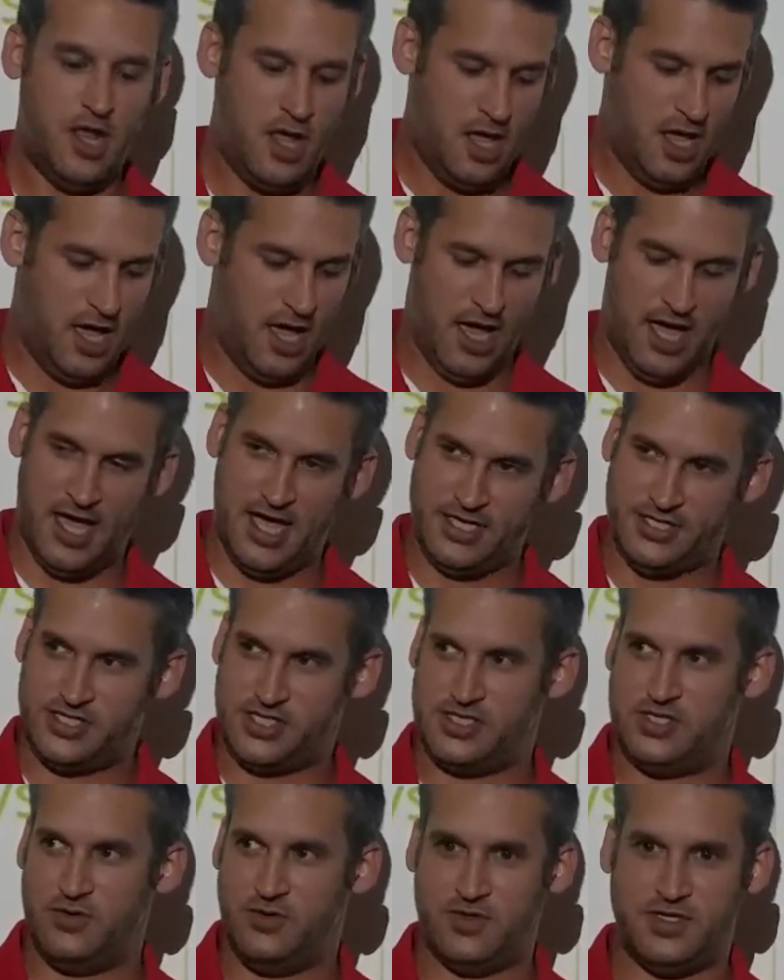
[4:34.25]
and just
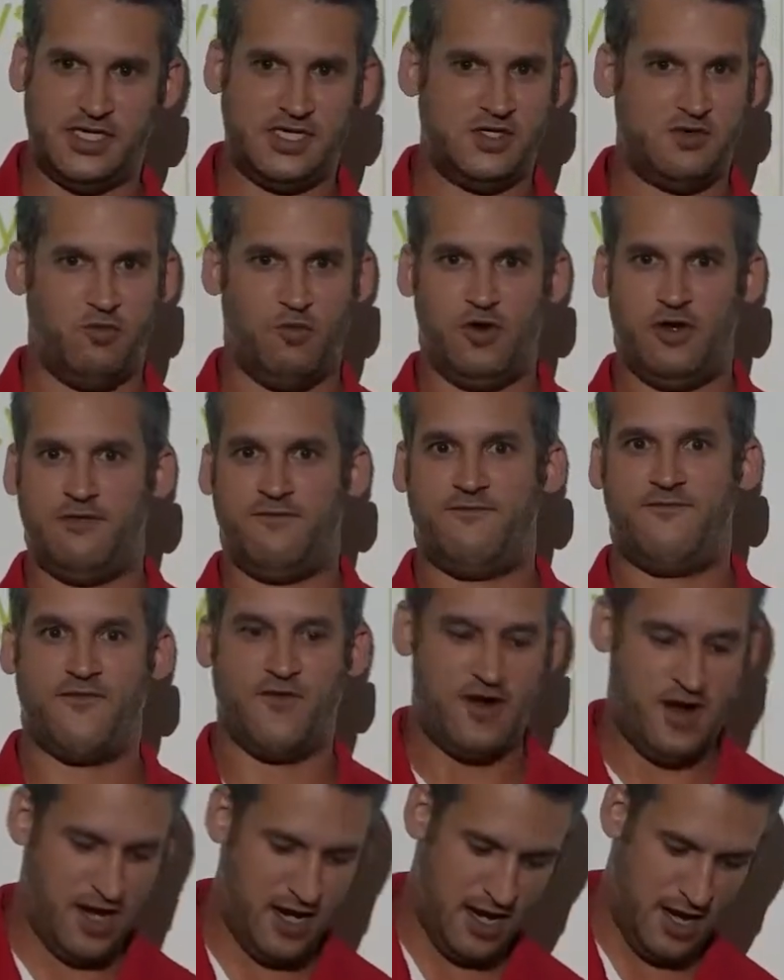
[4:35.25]
doing this one
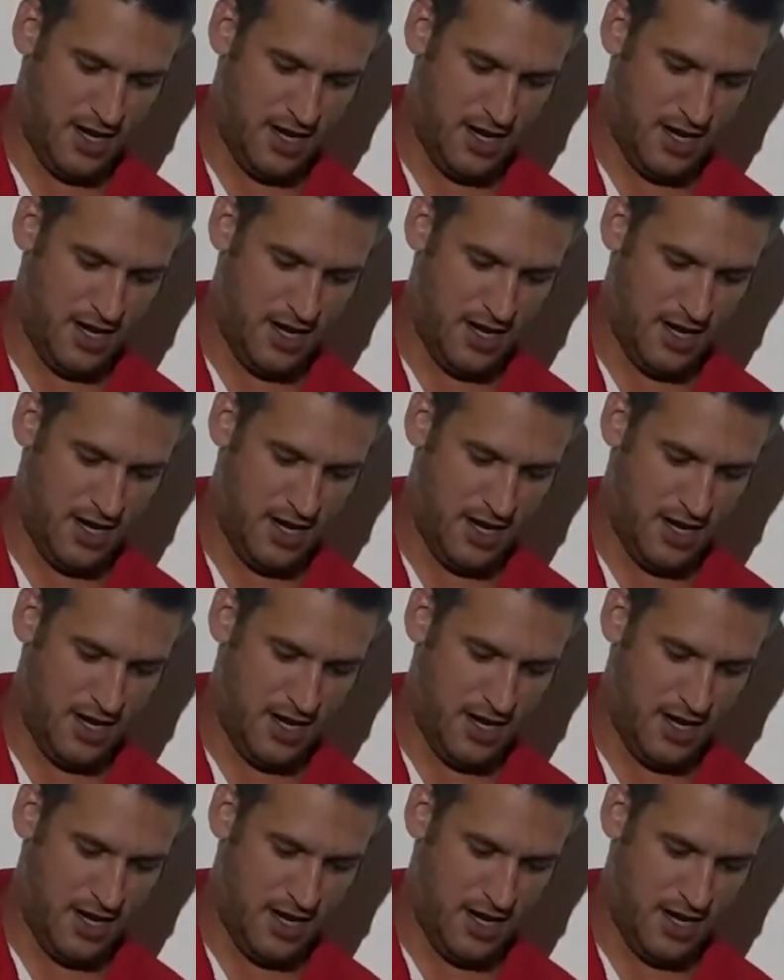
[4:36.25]
free